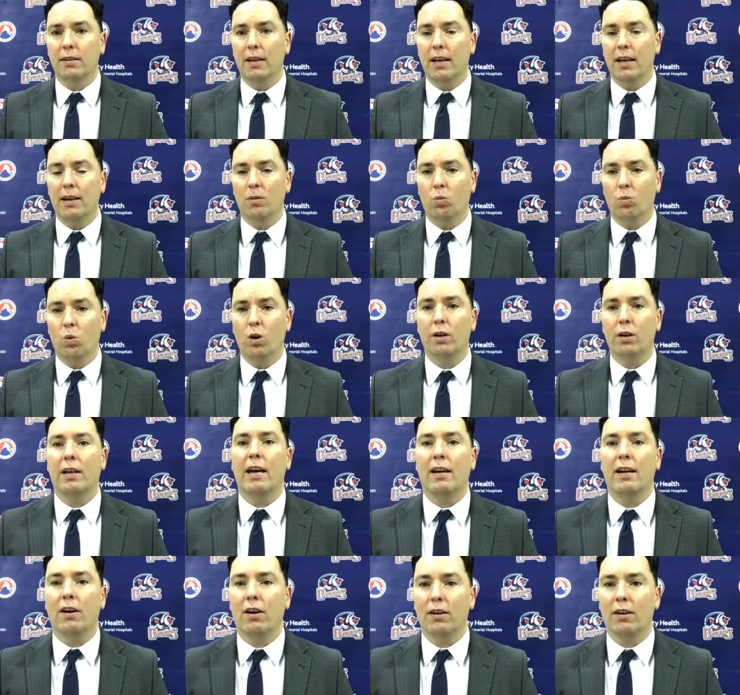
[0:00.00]
and work
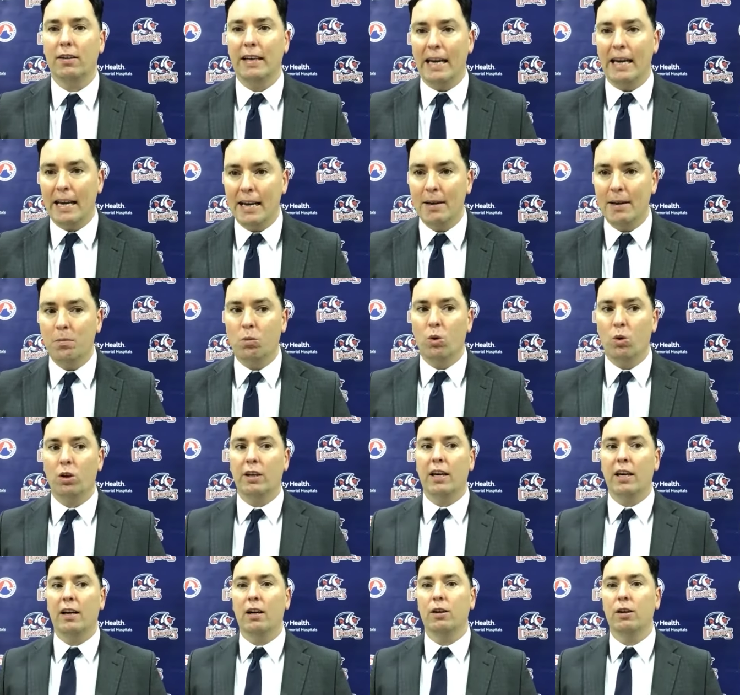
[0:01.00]
at our game, work
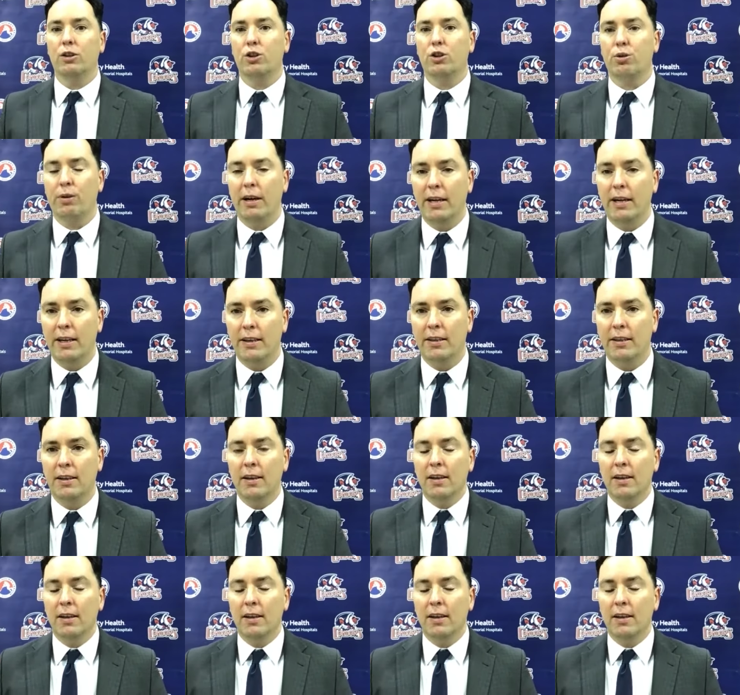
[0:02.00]
at our trade.